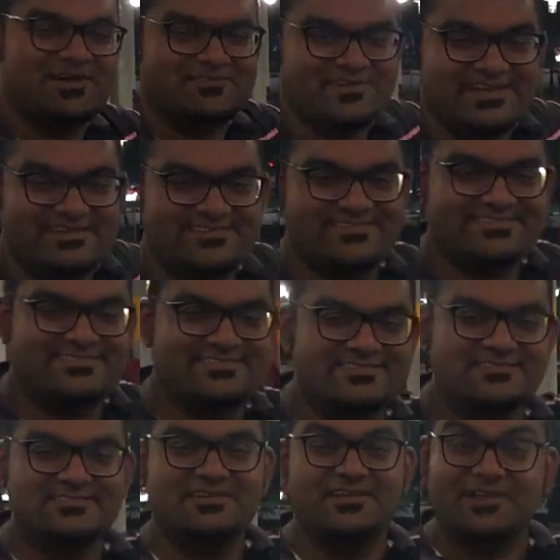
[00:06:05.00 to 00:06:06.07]
on my
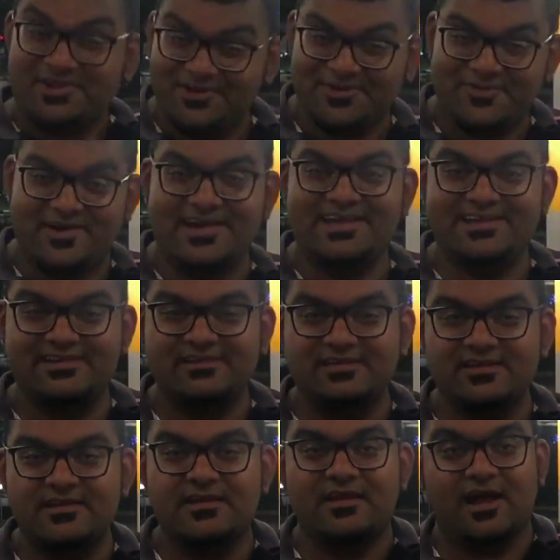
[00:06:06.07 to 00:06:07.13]
face? You know why?
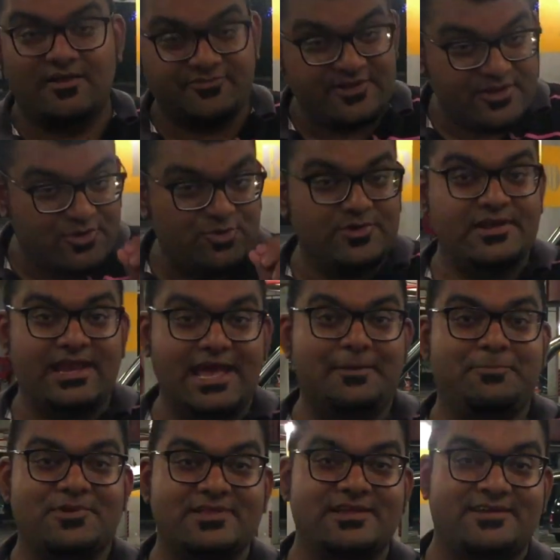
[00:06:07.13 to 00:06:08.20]
After a good
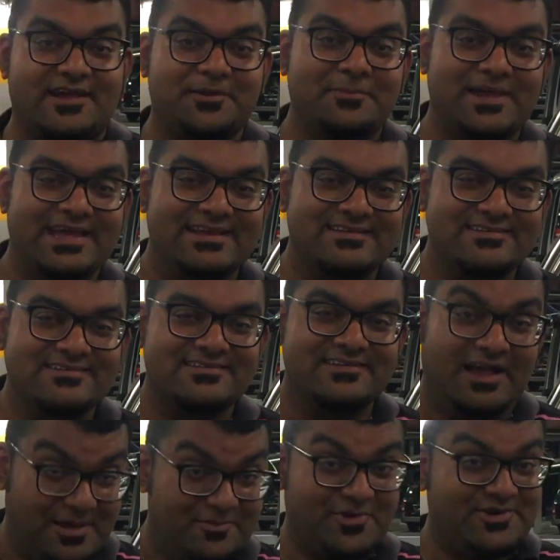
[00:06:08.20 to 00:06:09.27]
nap on the truck bed,
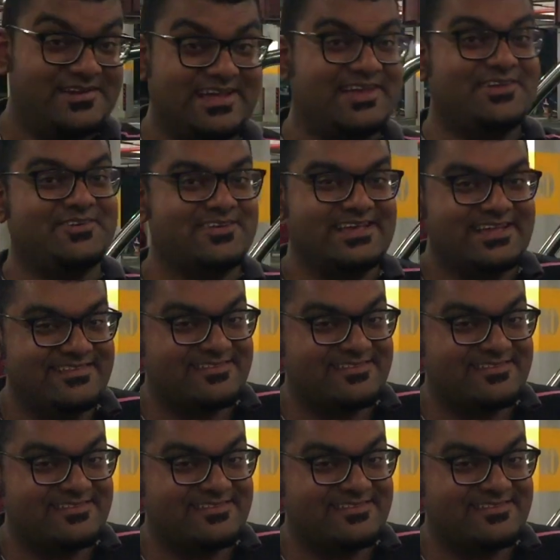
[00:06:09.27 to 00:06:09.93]
I'm going to take you to the